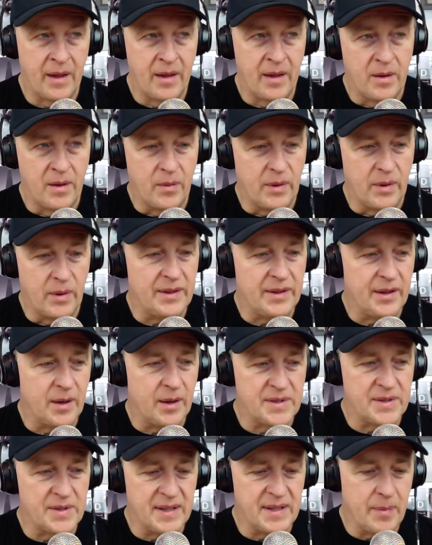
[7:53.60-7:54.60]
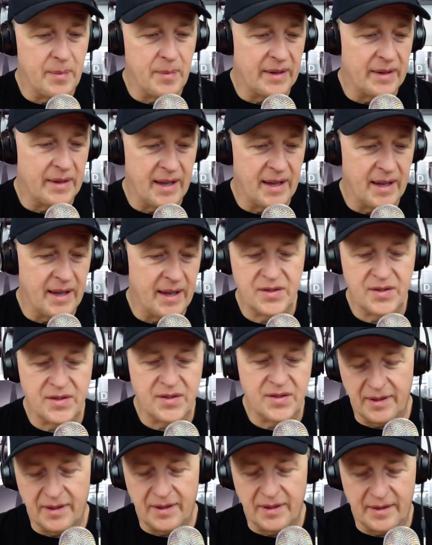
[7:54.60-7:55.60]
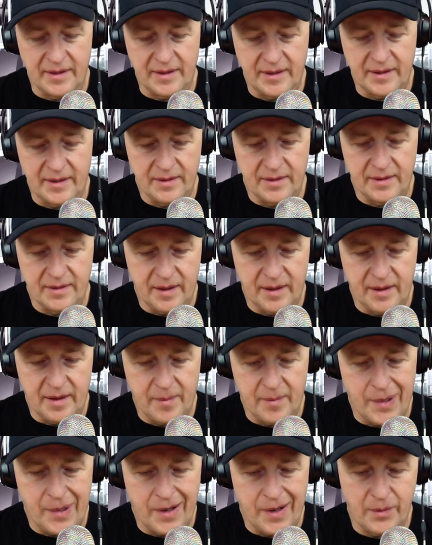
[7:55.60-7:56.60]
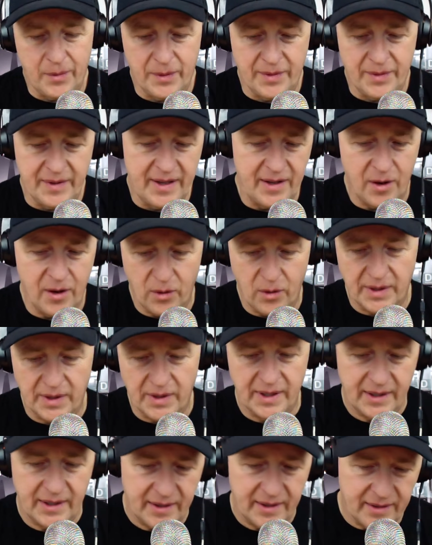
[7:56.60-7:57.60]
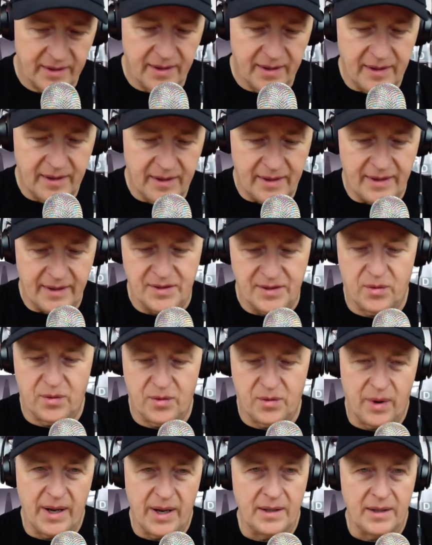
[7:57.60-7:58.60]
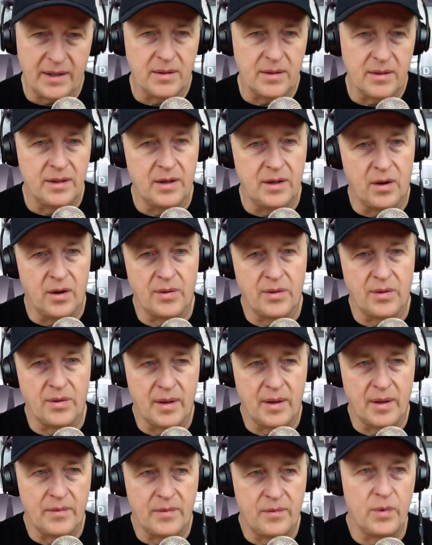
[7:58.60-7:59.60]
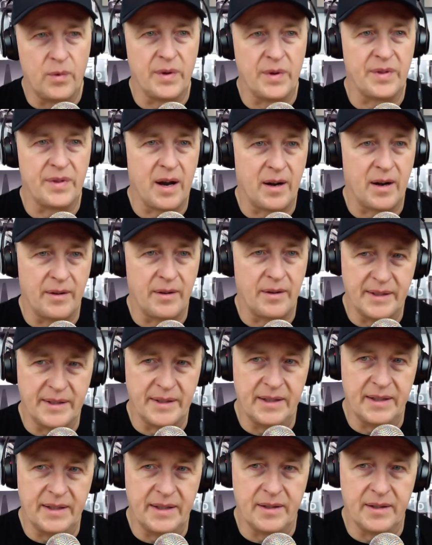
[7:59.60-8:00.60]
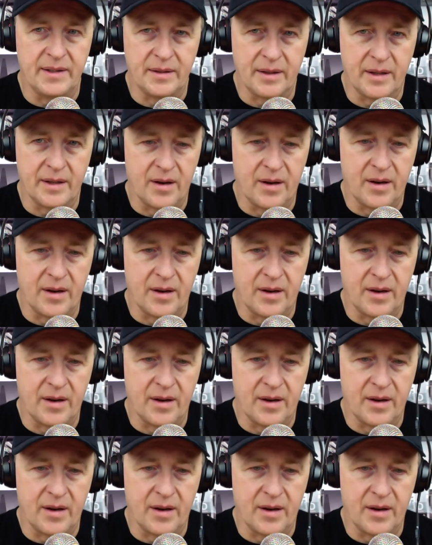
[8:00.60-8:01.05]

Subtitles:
I thought was neat about that is certainly the part with Naoki is great, with R&D and all